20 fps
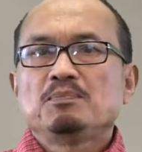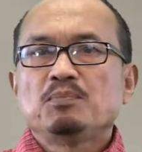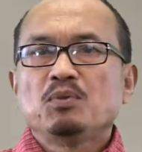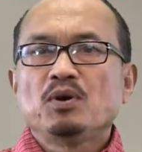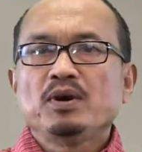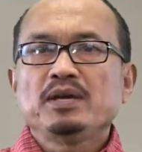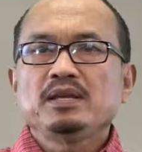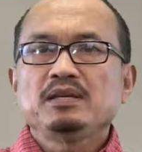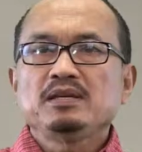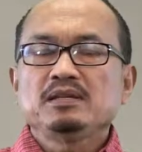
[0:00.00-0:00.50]

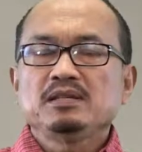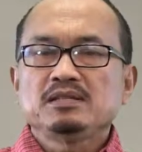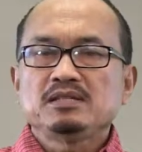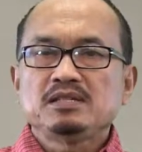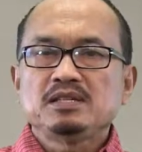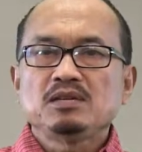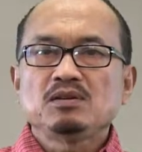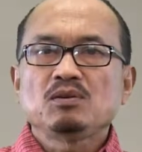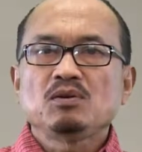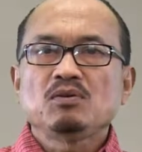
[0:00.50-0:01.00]

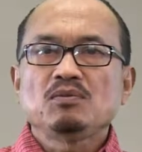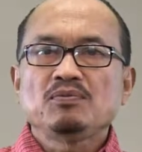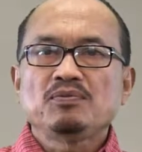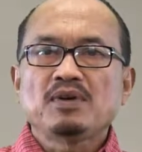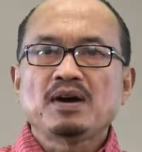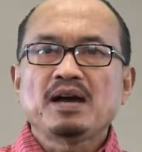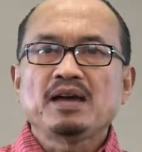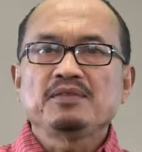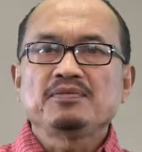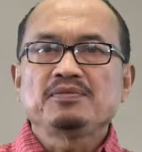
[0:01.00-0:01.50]

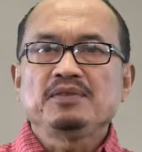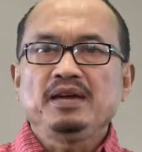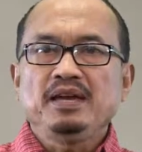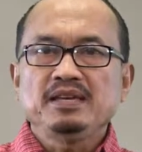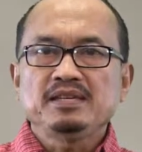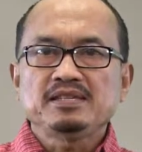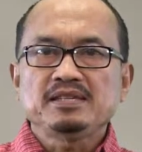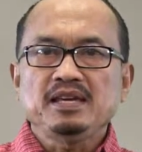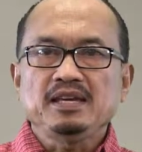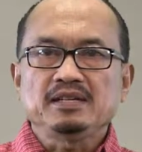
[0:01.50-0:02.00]

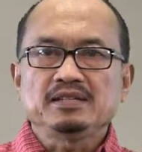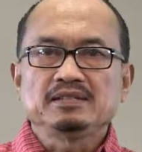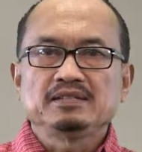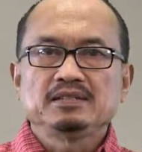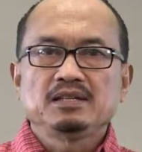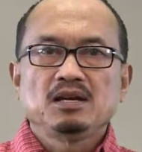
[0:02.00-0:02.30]
0.056,